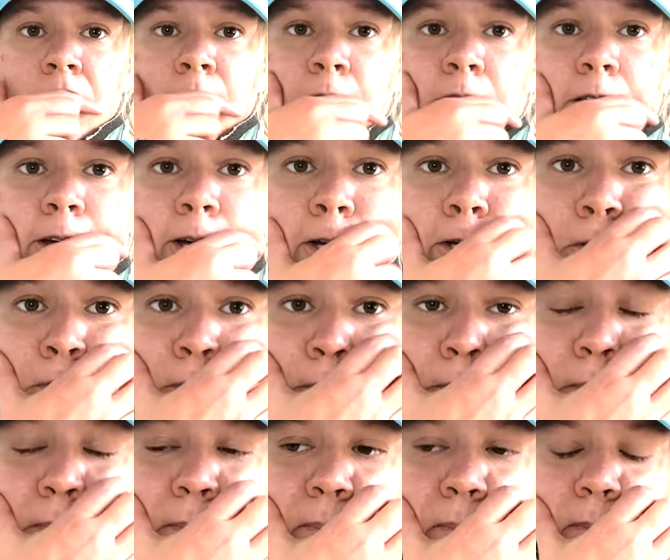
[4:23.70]

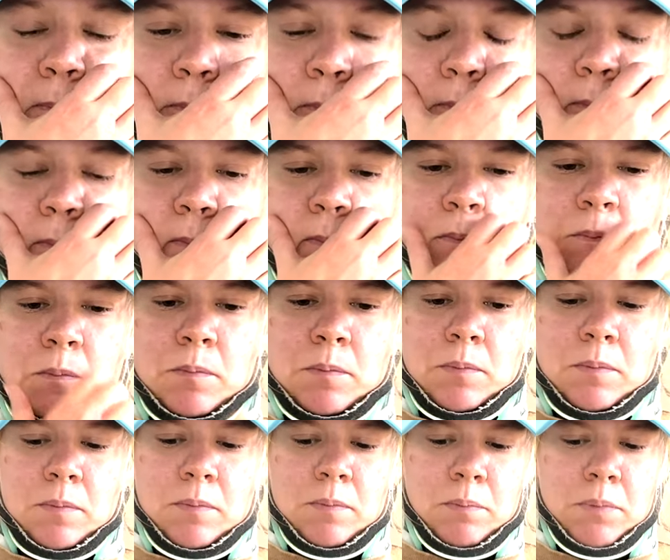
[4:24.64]

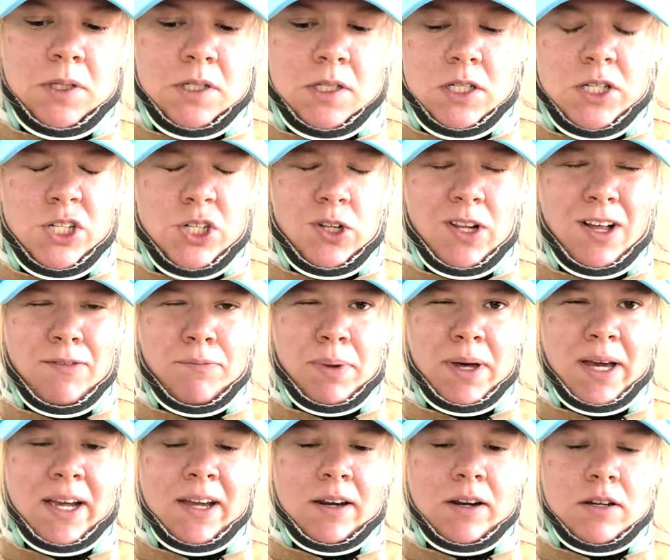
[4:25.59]
But to still have
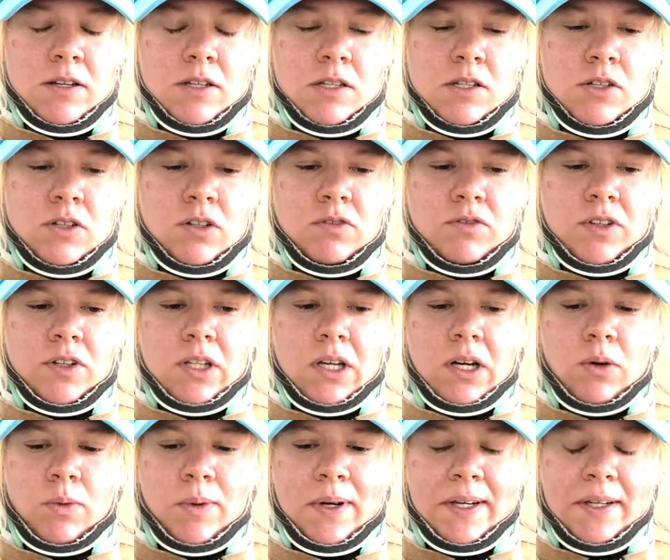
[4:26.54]
pain and to still feel
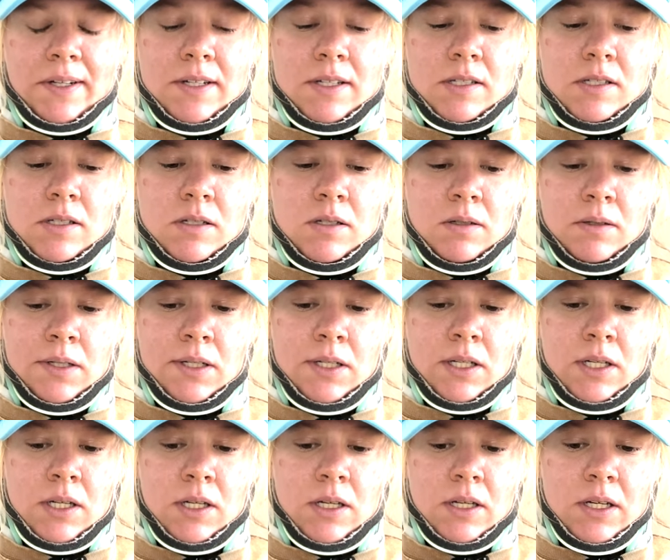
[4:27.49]
that weakness
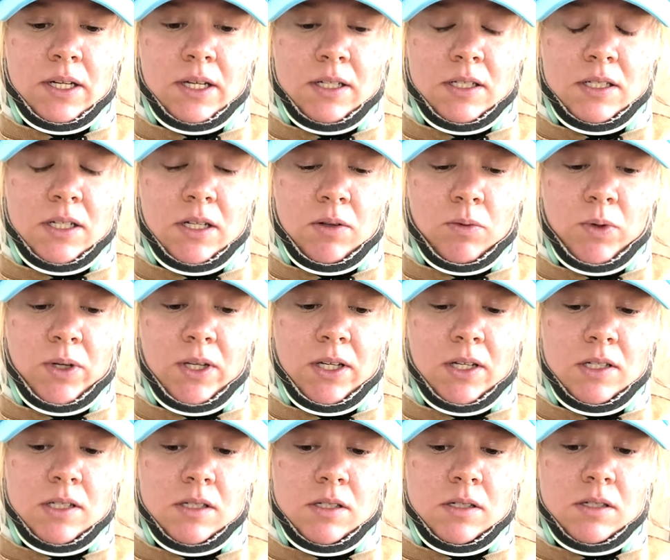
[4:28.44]
at 10
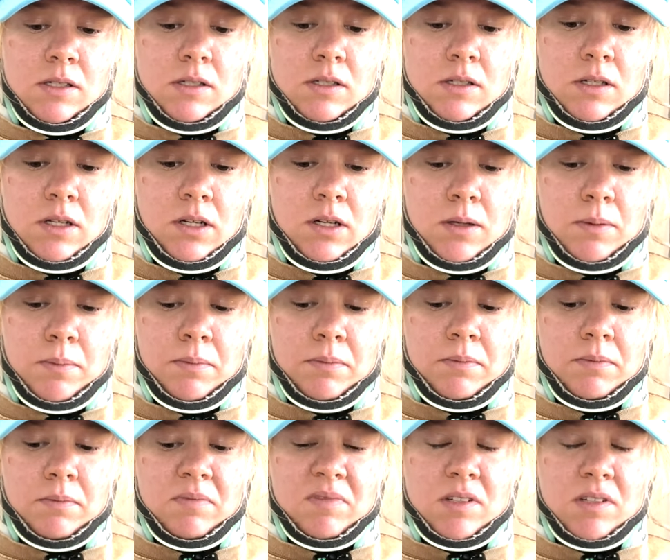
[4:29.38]
weeks is
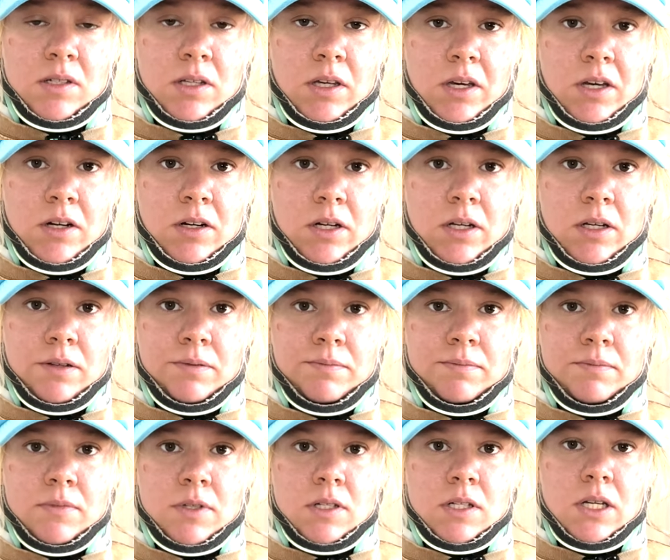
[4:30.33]
scary,
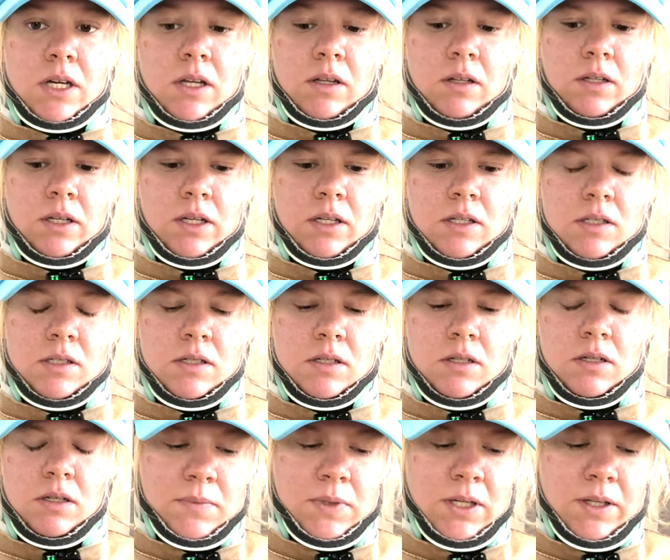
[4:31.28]
to say the least.
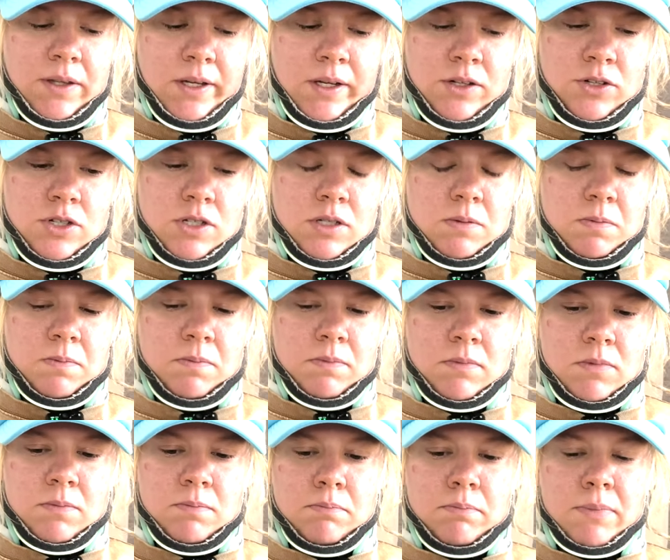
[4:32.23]
And then just
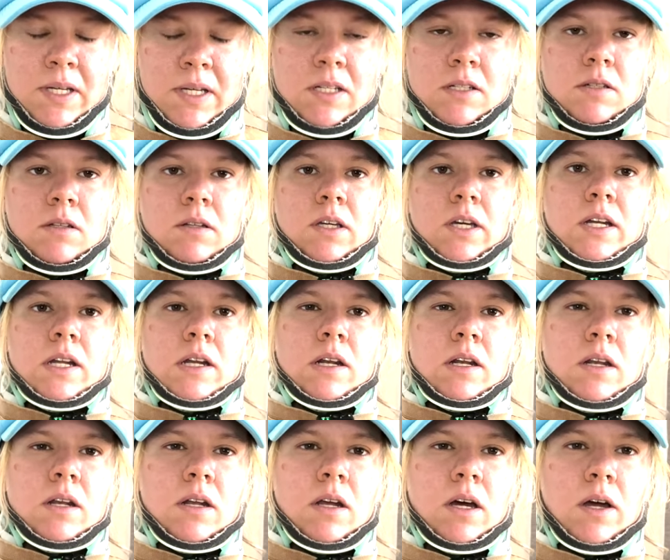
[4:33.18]
mentally,
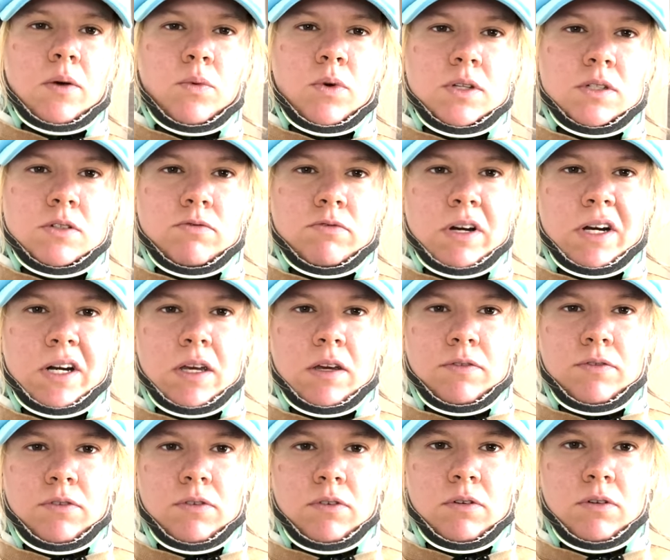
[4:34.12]
I wasn't ready
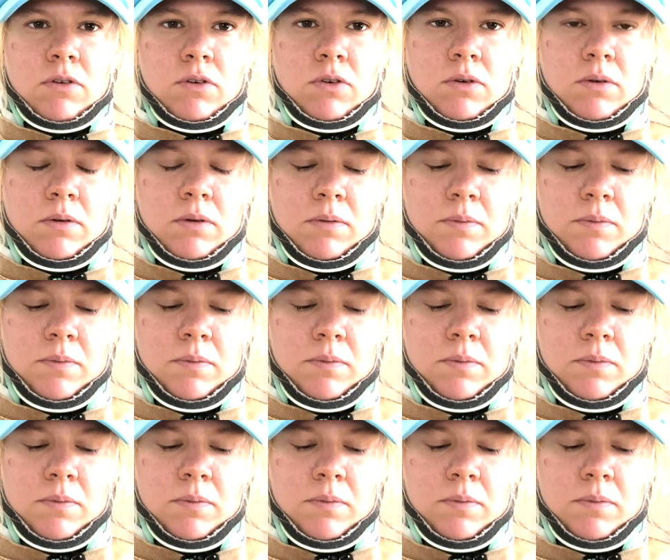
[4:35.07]
for